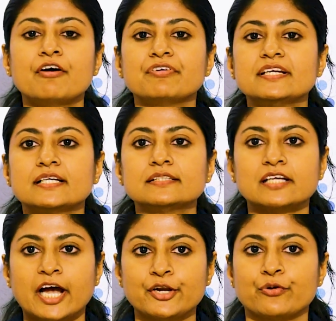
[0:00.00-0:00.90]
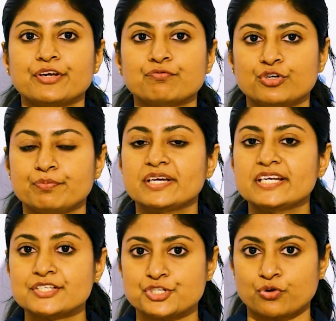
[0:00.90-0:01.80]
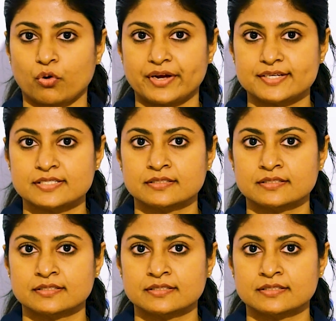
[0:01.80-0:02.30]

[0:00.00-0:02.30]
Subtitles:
fetal thyroid would be destroyed,